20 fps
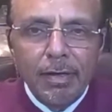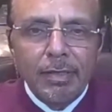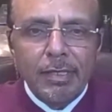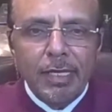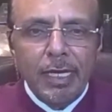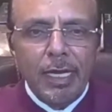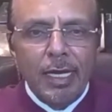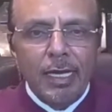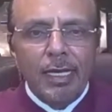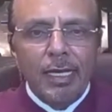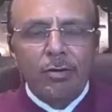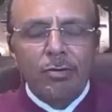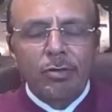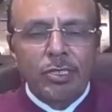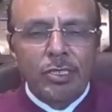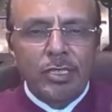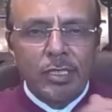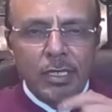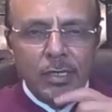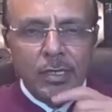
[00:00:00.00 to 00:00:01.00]
Take a
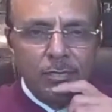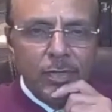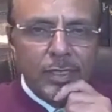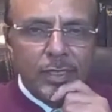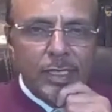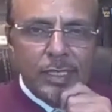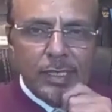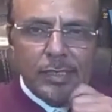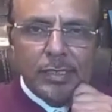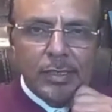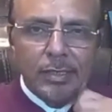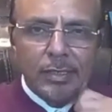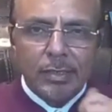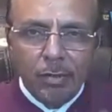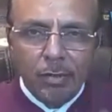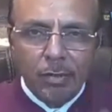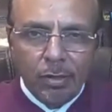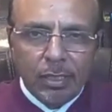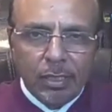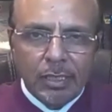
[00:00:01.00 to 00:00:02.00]
question which is
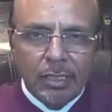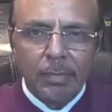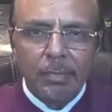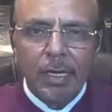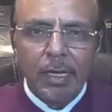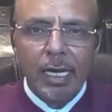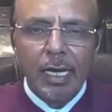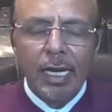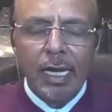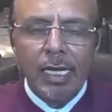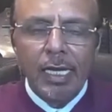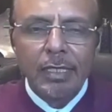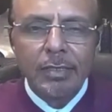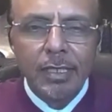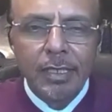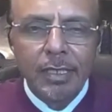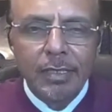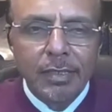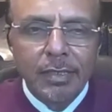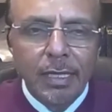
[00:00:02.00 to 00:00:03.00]
on the similar lines,
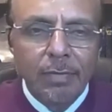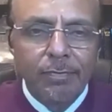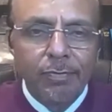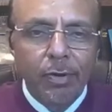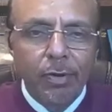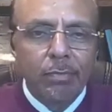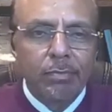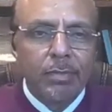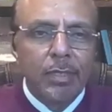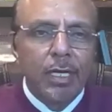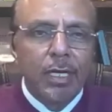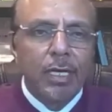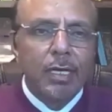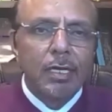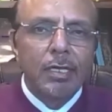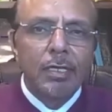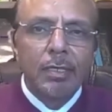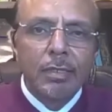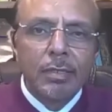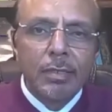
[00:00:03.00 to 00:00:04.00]
has come from
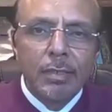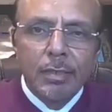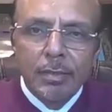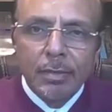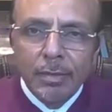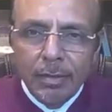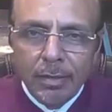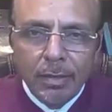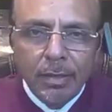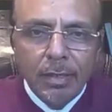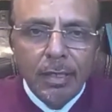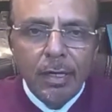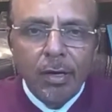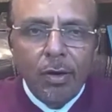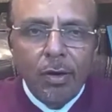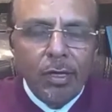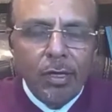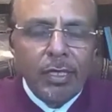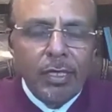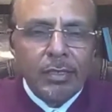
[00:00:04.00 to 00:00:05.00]
the
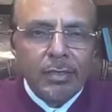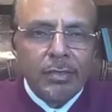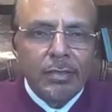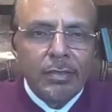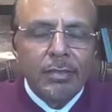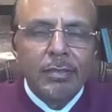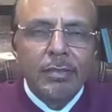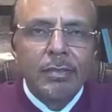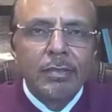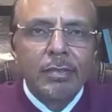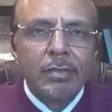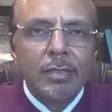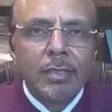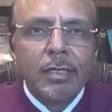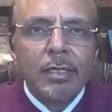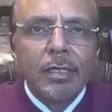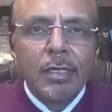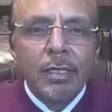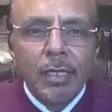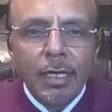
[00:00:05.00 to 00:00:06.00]
audience.
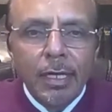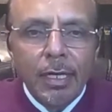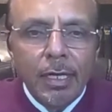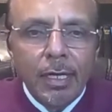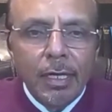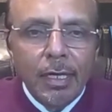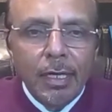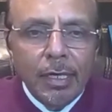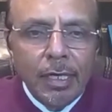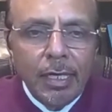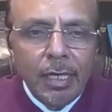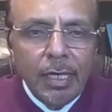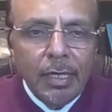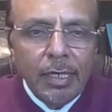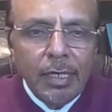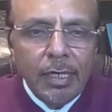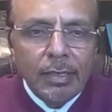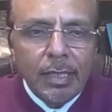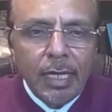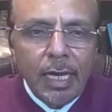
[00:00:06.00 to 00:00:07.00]
Kiran
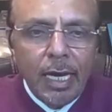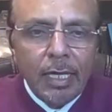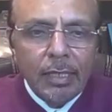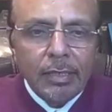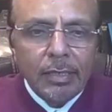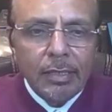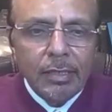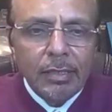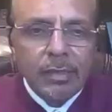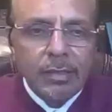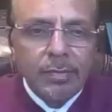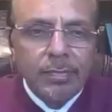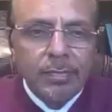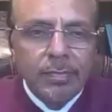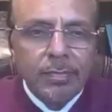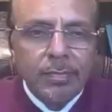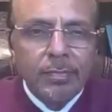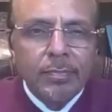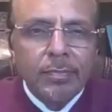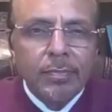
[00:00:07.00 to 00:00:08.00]
has asked
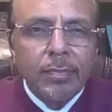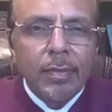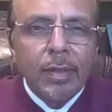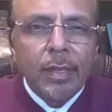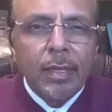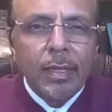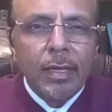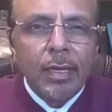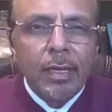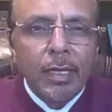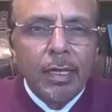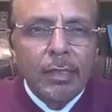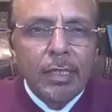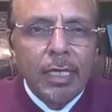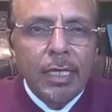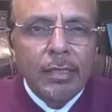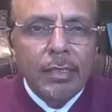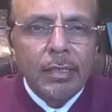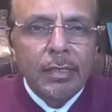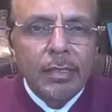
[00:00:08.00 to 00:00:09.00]

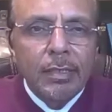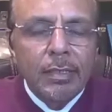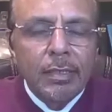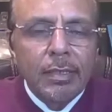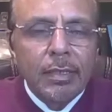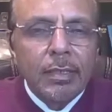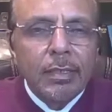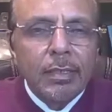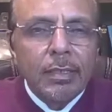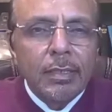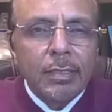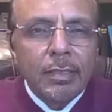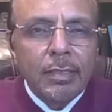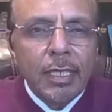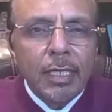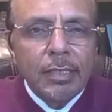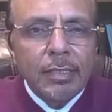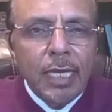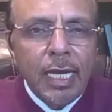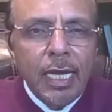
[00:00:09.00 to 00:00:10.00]
that
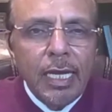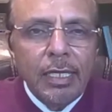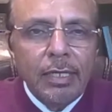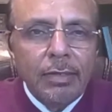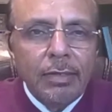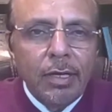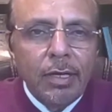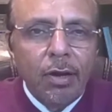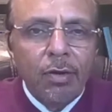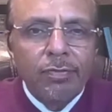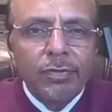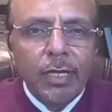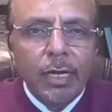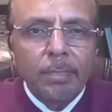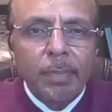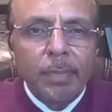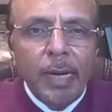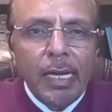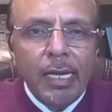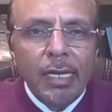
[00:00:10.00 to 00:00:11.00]
does any of the
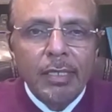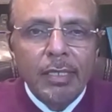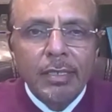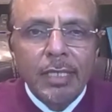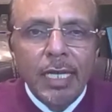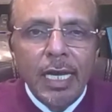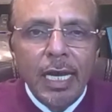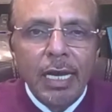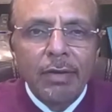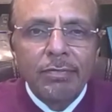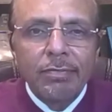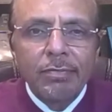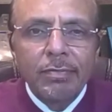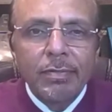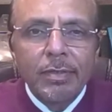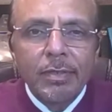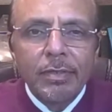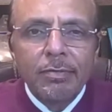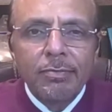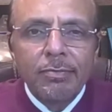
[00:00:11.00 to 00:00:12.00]
panelists have
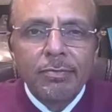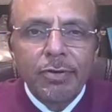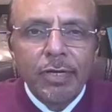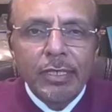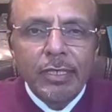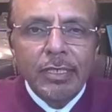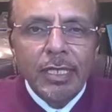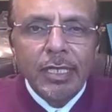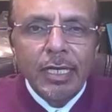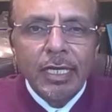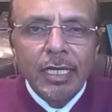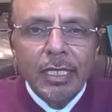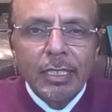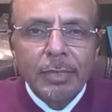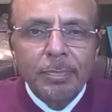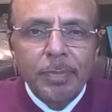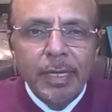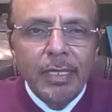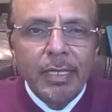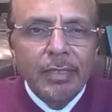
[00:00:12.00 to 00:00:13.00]
first-hand
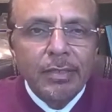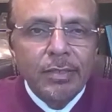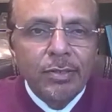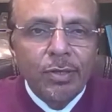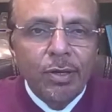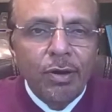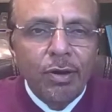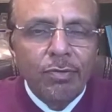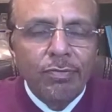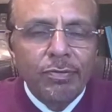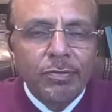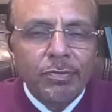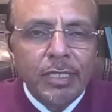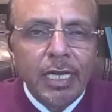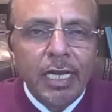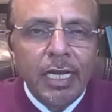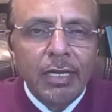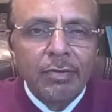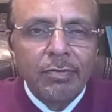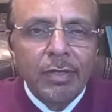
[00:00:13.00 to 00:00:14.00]
experience of
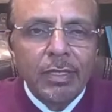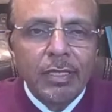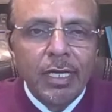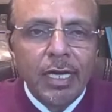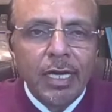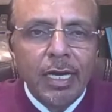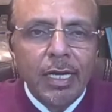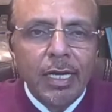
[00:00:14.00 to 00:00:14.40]
dealing with